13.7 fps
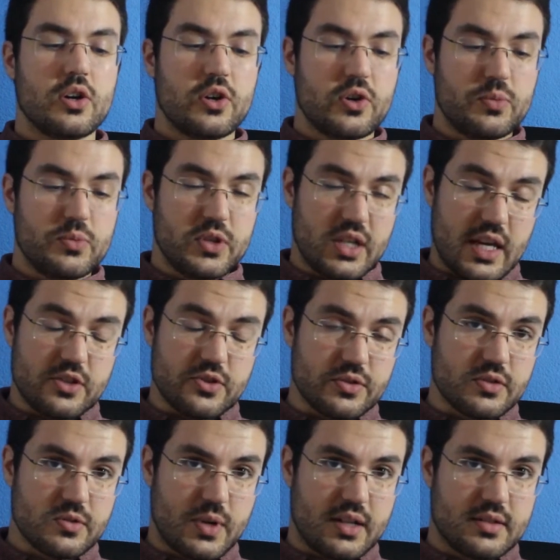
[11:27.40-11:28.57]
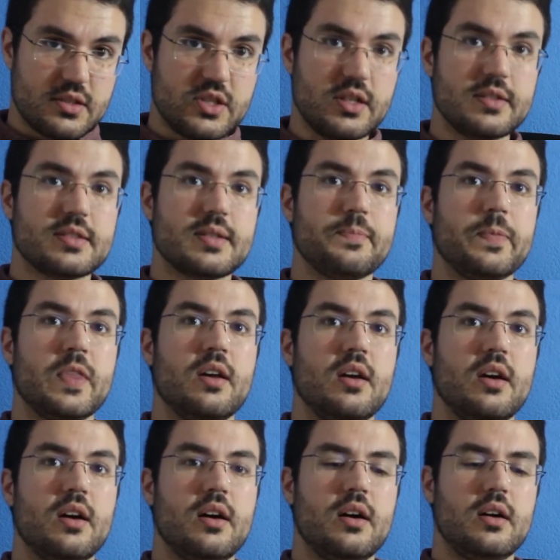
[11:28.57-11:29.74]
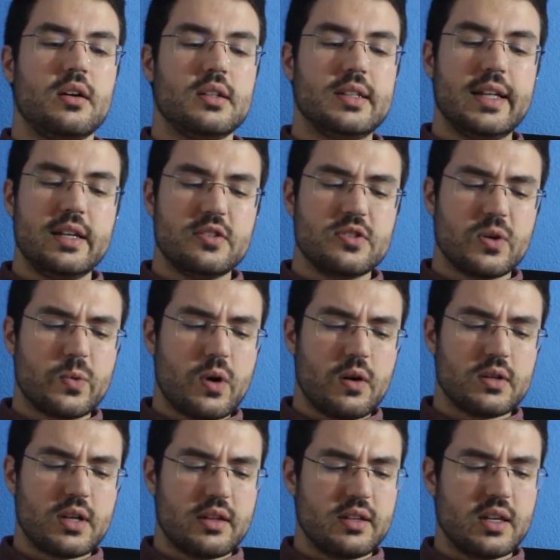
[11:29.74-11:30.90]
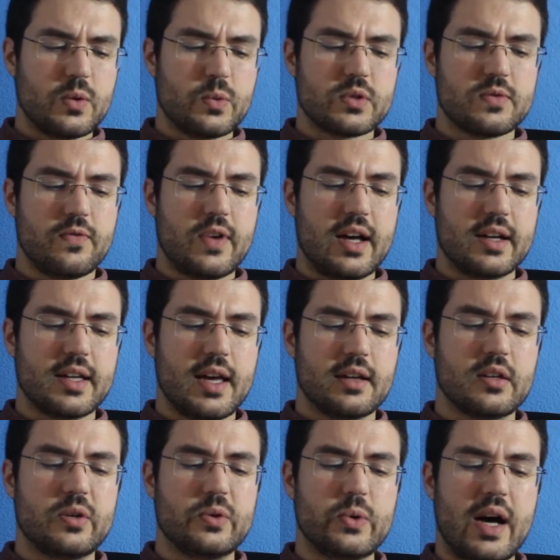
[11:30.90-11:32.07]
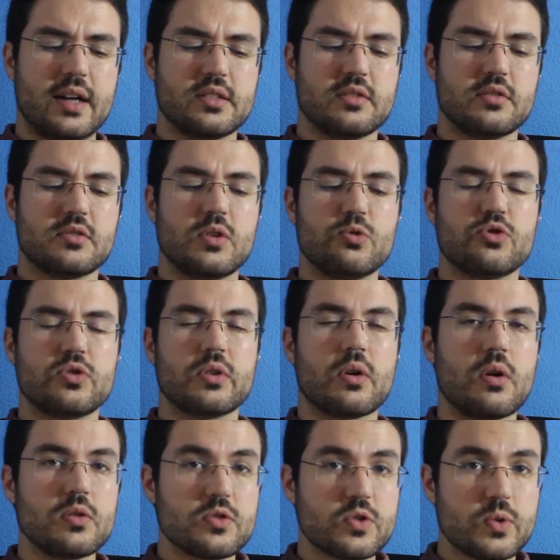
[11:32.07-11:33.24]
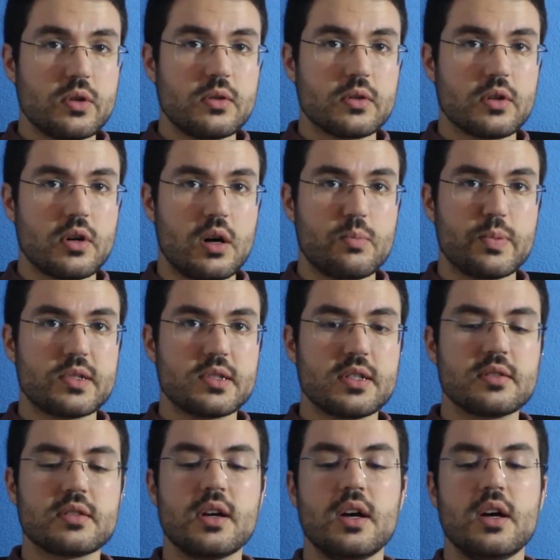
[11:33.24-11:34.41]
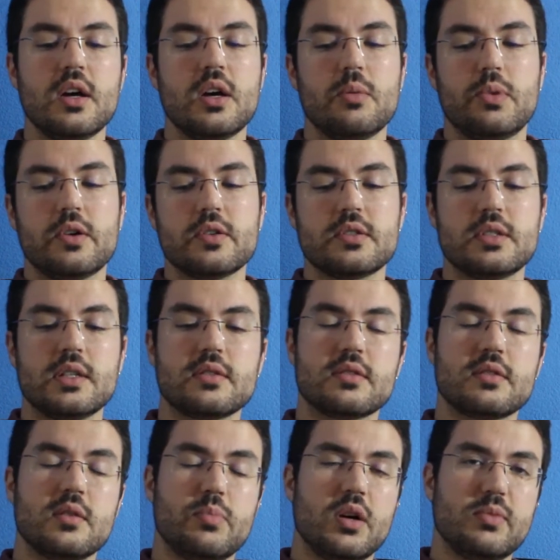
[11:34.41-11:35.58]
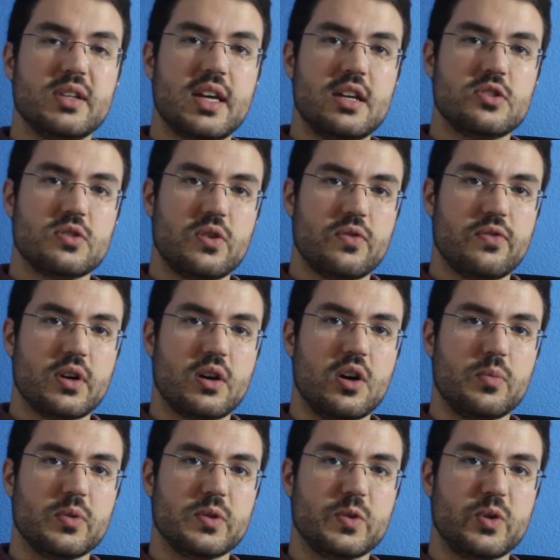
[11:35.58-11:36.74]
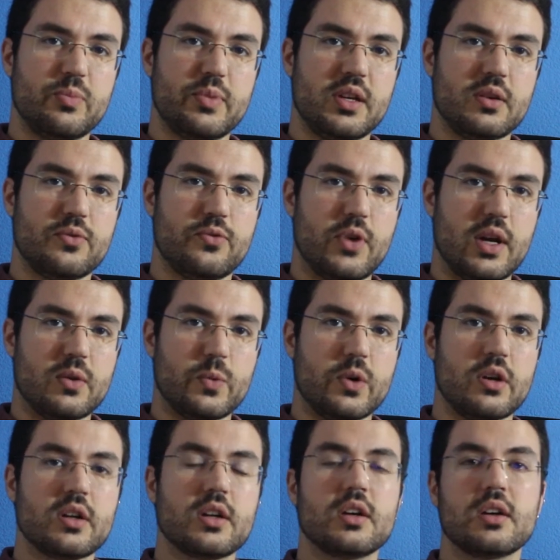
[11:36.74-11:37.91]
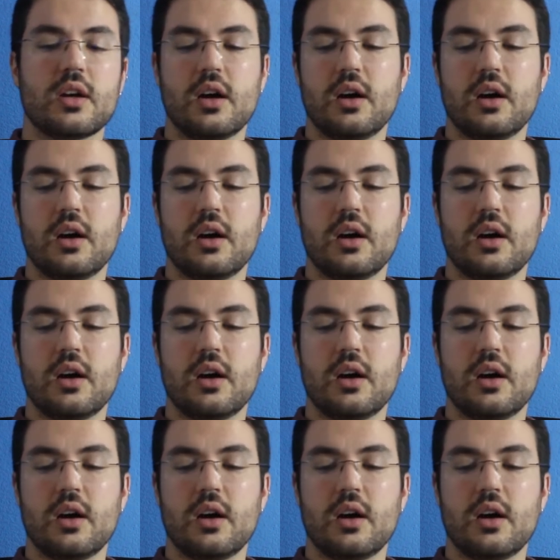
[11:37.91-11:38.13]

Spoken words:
communication strategies. Later on, I think it was Van Eck who added socio-cultural competence, but since the publication of the Common European Framework,